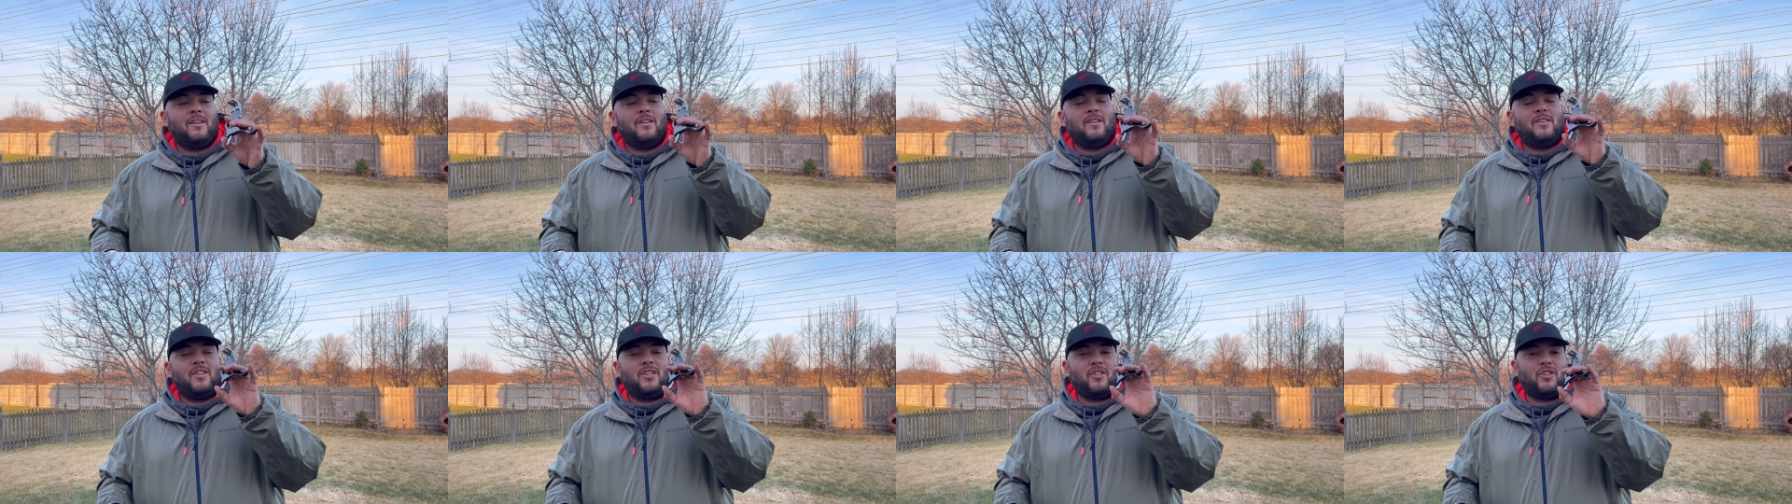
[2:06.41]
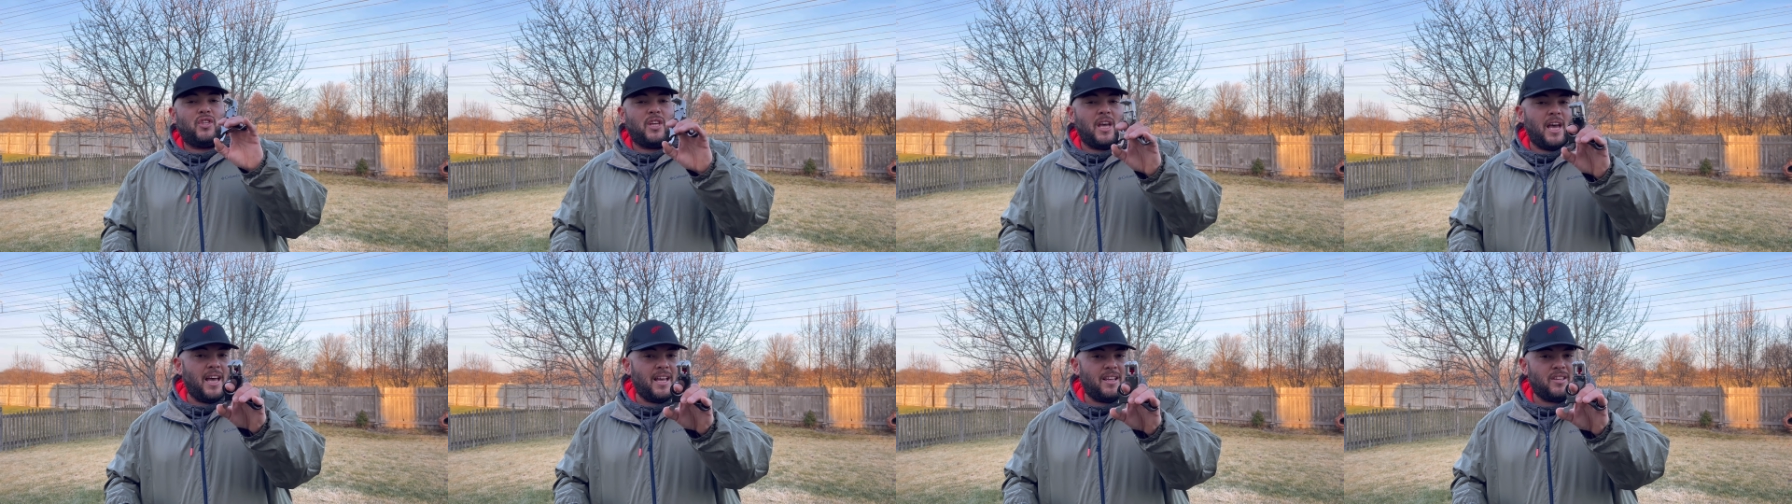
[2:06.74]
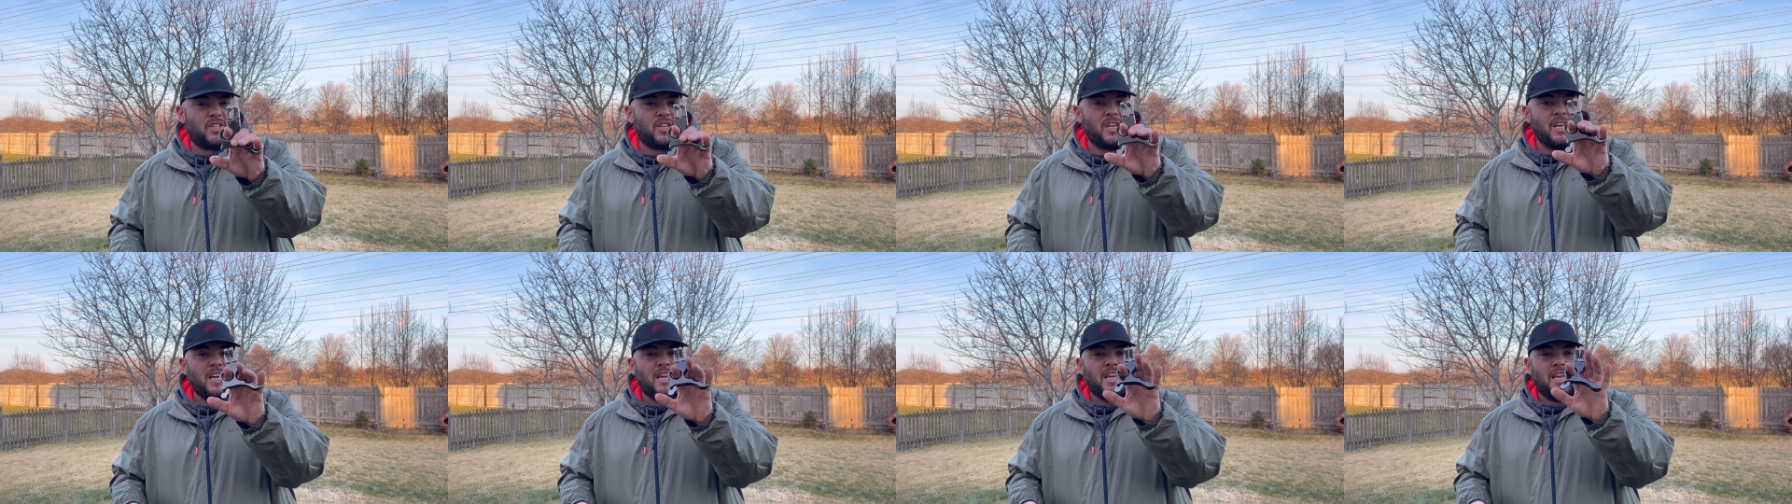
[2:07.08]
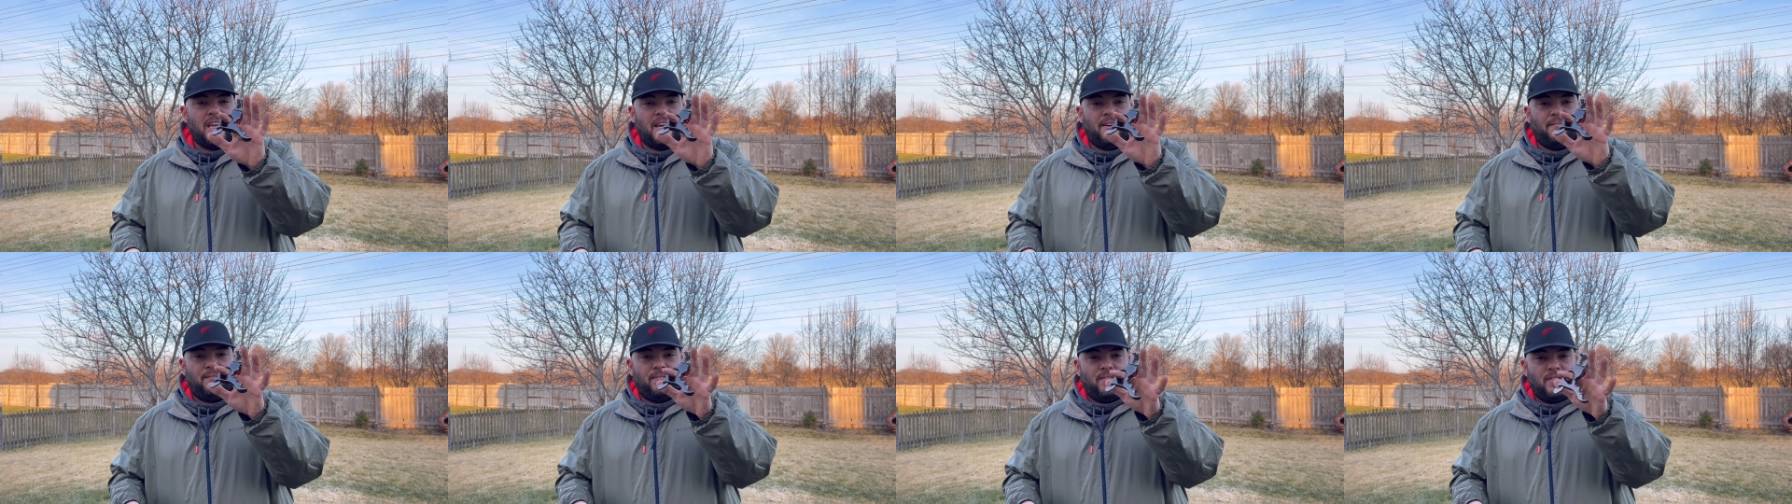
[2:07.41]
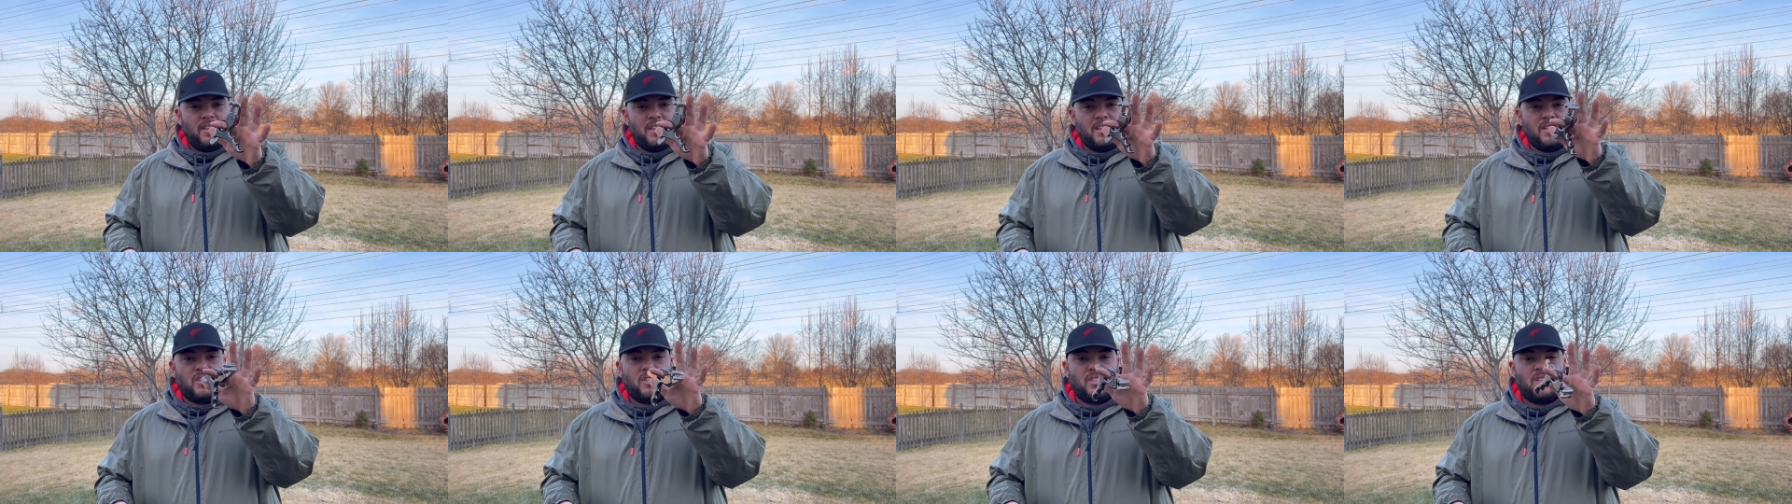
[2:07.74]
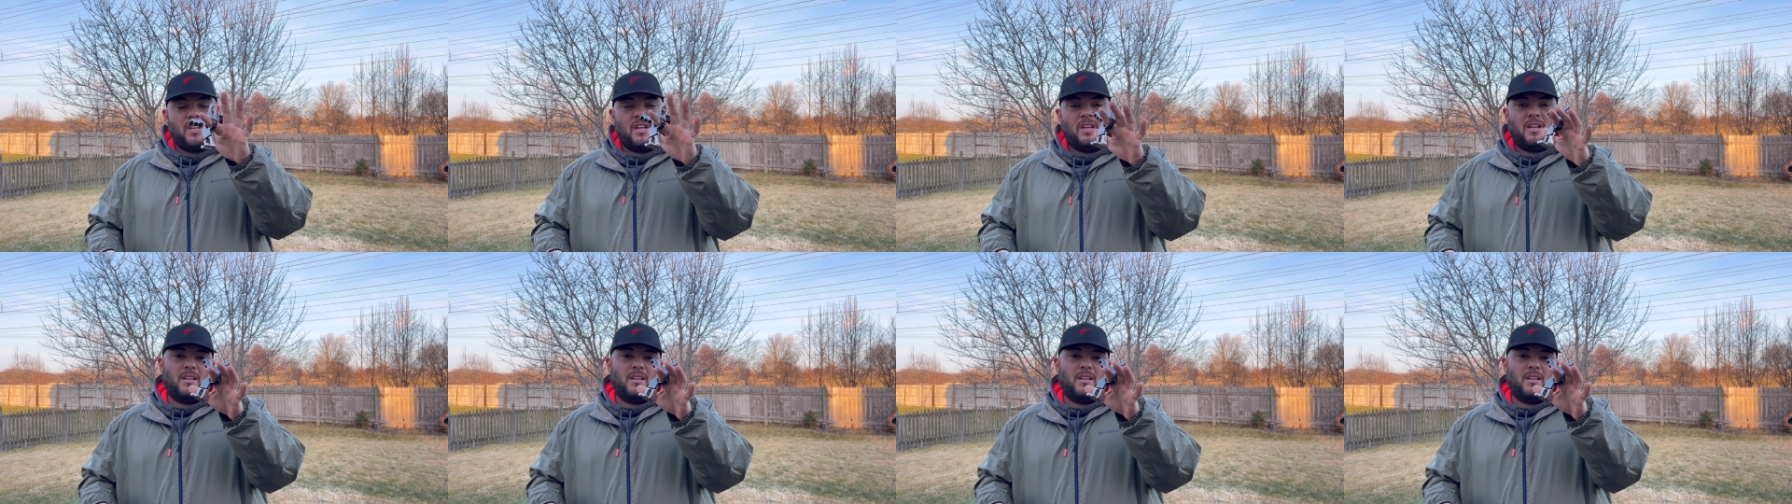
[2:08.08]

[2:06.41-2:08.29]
to test if this